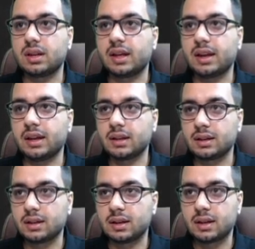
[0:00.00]
array
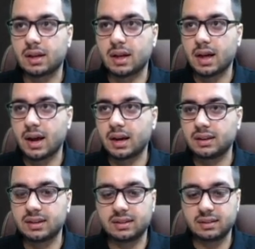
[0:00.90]
and
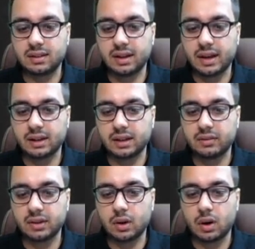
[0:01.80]
this is the array that
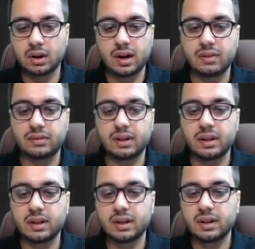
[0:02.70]
we got
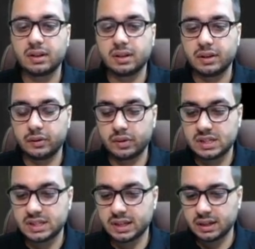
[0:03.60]
after
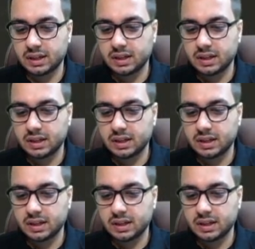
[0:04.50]
reversing.